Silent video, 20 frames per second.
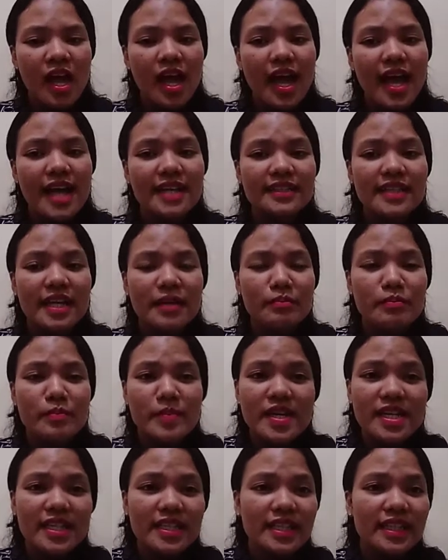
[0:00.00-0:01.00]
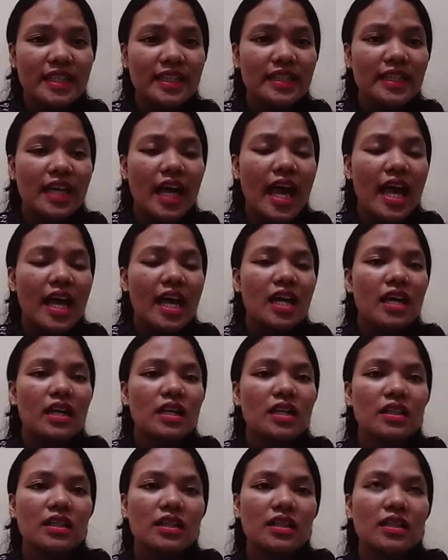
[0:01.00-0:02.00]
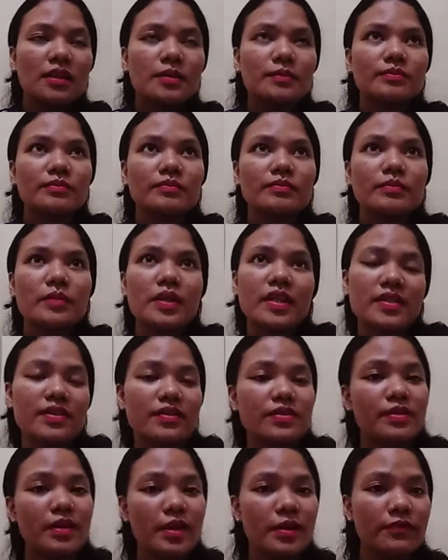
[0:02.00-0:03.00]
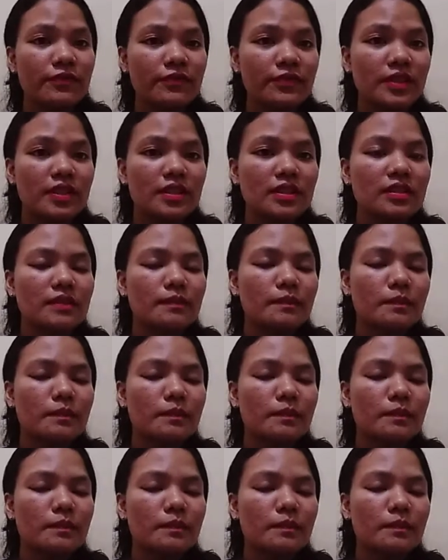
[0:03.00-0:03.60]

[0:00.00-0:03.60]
And then meaning is different.